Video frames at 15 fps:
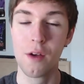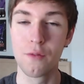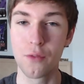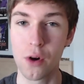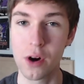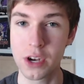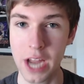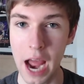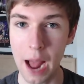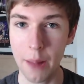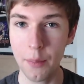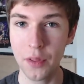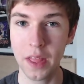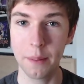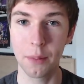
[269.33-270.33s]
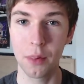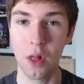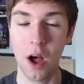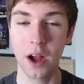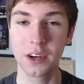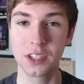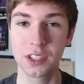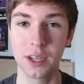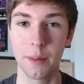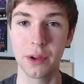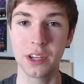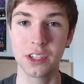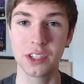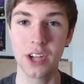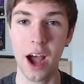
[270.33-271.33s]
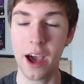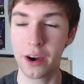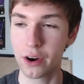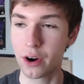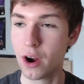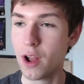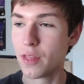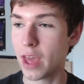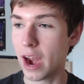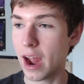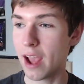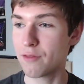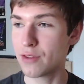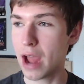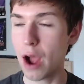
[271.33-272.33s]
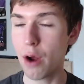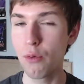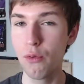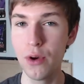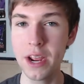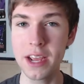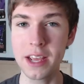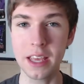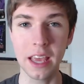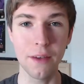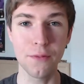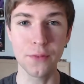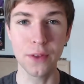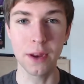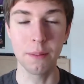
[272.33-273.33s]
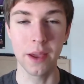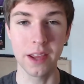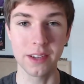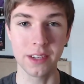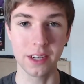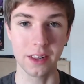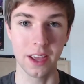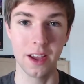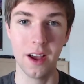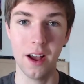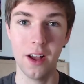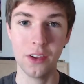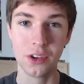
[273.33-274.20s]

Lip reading: for a tablet that belonged to somebody's daughter that I've now re-gifted basically